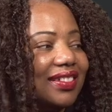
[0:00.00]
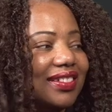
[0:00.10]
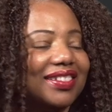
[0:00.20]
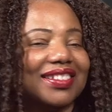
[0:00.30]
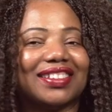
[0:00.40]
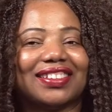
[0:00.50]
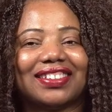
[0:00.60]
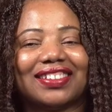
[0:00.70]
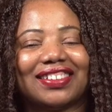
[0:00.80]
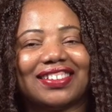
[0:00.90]

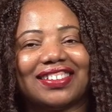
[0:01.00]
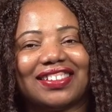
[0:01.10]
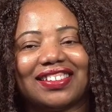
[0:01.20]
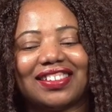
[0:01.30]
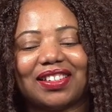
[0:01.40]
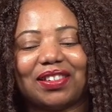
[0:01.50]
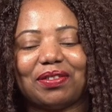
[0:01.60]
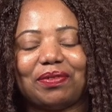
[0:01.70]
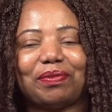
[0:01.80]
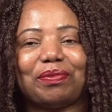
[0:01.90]

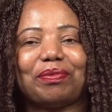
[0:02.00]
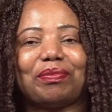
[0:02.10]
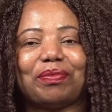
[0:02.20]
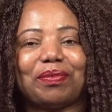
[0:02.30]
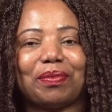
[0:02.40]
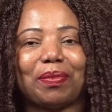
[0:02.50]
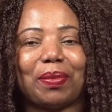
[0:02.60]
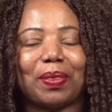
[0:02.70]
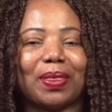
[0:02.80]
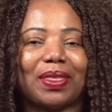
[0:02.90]

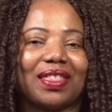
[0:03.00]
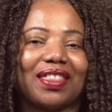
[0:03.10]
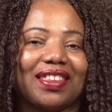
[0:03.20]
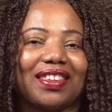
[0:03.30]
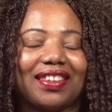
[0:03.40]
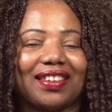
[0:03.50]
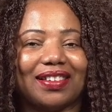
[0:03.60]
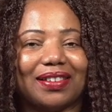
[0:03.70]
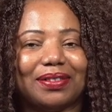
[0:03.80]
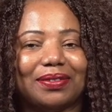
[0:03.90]

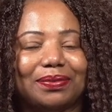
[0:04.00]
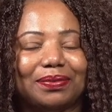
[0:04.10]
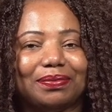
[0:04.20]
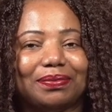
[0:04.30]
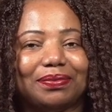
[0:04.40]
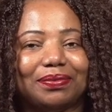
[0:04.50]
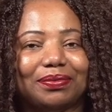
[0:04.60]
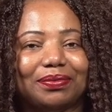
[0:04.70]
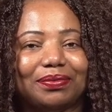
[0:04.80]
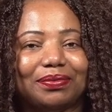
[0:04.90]
This person isn't speaking.